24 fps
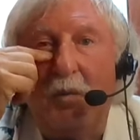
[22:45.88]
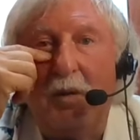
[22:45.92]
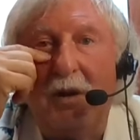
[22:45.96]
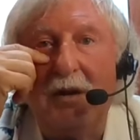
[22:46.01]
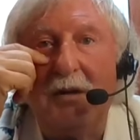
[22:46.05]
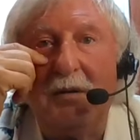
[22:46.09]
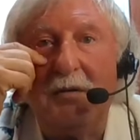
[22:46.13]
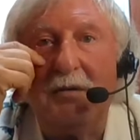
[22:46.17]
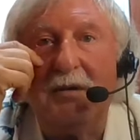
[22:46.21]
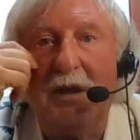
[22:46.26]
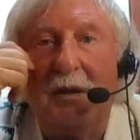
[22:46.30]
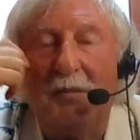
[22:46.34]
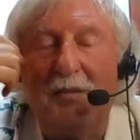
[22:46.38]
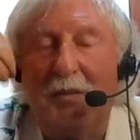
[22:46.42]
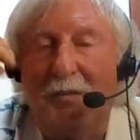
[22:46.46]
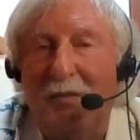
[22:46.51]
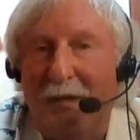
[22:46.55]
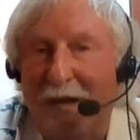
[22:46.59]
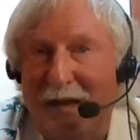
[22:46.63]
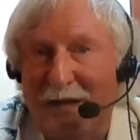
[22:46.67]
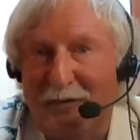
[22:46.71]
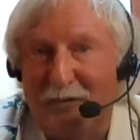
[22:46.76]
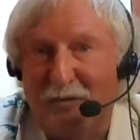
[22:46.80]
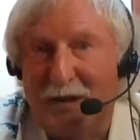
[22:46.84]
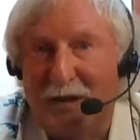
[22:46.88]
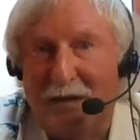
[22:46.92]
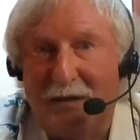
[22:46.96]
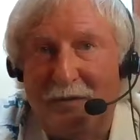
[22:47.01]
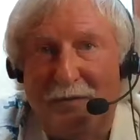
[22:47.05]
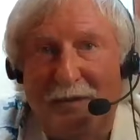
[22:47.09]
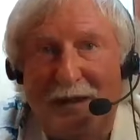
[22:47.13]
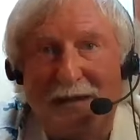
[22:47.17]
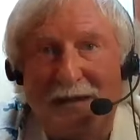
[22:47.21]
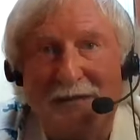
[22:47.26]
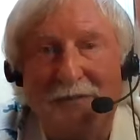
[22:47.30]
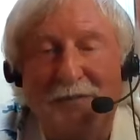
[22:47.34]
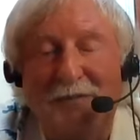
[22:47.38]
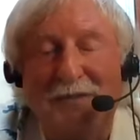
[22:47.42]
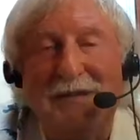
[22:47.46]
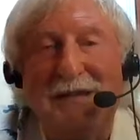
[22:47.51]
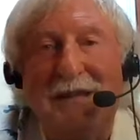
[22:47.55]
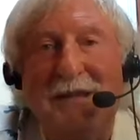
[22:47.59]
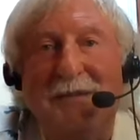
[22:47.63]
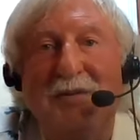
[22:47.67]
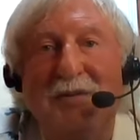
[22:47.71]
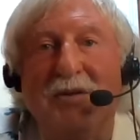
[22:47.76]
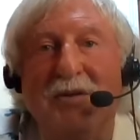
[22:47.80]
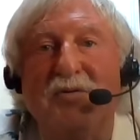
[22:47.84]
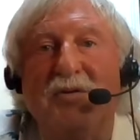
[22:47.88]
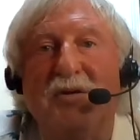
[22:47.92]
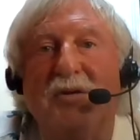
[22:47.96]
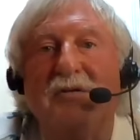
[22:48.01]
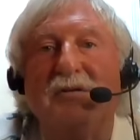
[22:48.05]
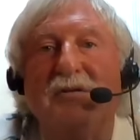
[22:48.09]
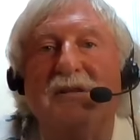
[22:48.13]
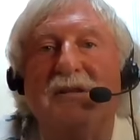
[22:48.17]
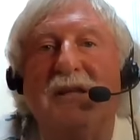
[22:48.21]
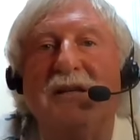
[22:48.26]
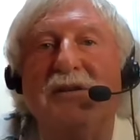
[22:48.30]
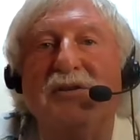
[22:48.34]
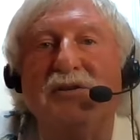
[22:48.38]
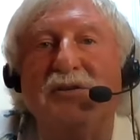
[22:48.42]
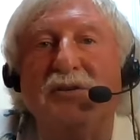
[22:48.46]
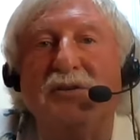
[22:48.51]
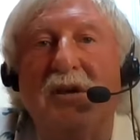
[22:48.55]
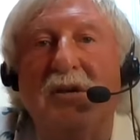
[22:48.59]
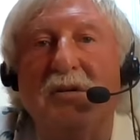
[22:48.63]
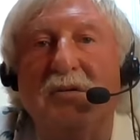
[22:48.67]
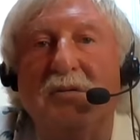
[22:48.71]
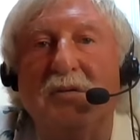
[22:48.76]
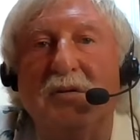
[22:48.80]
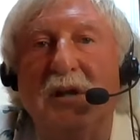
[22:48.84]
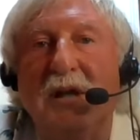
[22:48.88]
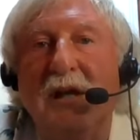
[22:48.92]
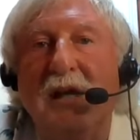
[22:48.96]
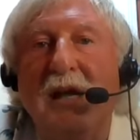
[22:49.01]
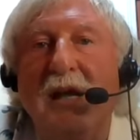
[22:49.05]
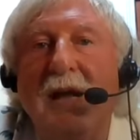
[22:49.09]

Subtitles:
what our double-blind randomized placebo-controlled study showed